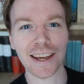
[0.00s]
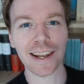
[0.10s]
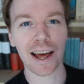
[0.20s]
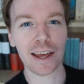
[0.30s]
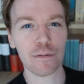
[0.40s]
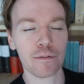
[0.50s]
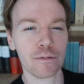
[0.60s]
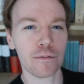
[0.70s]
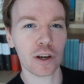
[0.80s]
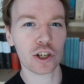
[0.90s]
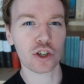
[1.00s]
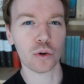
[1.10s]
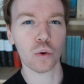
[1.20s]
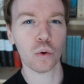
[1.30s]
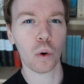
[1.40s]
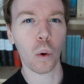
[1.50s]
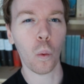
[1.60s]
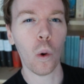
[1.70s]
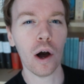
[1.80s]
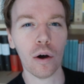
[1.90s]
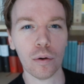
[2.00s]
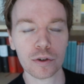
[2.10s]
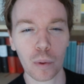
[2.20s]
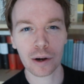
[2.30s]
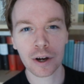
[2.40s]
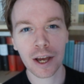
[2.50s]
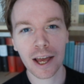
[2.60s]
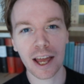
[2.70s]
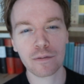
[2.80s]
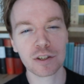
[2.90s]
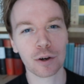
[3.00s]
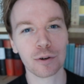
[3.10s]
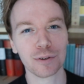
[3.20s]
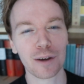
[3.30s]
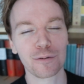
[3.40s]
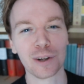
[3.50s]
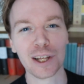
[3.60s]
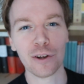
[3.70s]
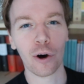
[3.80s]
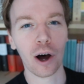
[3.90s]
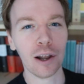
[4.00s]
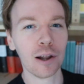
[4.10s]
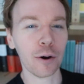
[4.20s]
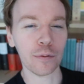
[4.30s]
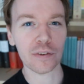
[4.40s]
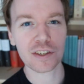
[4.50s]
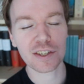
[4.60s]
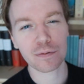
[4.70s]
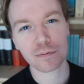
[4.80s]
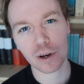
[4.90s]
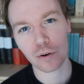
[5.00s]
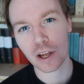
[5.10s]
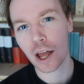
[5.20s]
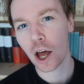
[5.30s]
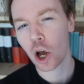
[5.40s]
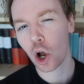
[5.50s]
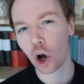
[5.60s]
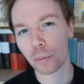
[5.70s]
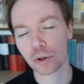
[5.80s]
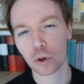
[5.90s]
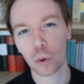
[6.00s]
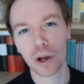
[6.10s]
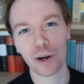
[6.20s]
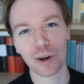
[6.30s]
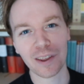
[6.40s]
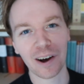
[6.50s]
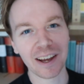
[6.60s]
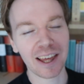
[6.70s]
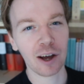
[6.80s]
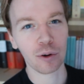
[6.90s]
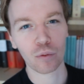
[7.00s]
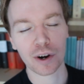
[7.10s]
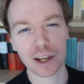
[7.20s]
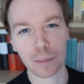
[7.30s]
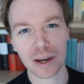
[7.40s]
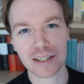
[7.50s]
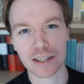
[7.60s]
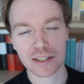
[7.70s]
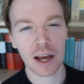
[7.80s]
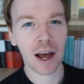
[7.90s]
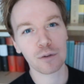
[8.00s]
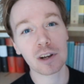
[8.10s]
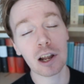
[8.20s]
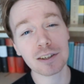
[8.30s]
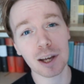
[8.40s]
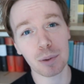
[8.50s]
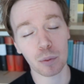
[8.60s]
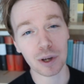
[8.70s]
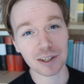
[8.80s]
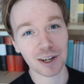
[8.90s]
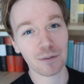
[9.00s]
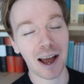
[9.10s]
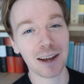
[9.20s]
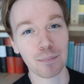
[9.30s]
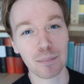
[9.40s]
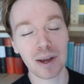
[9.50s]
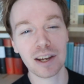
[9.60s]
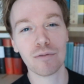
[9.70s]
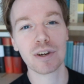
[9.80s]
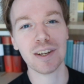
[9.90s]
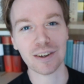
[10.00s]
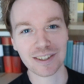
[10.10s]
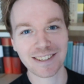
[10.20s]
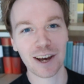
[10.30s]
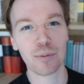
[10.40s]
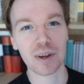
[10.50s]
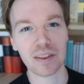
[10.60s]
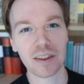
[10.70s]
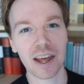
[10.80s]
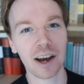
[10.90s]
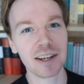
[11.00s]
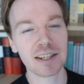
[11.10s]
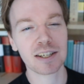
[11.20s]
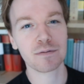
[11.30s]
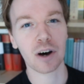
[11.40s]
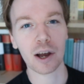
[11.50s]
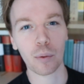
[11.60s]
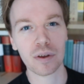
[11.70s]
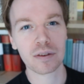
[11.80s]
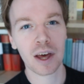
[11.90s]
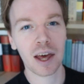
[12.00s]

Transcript: in a fictional world? Well, if so, you're definitely not alone. This is a very common query that I get on a regular basis. Over the last couple of weeks, I've had many readers tell me that they identify with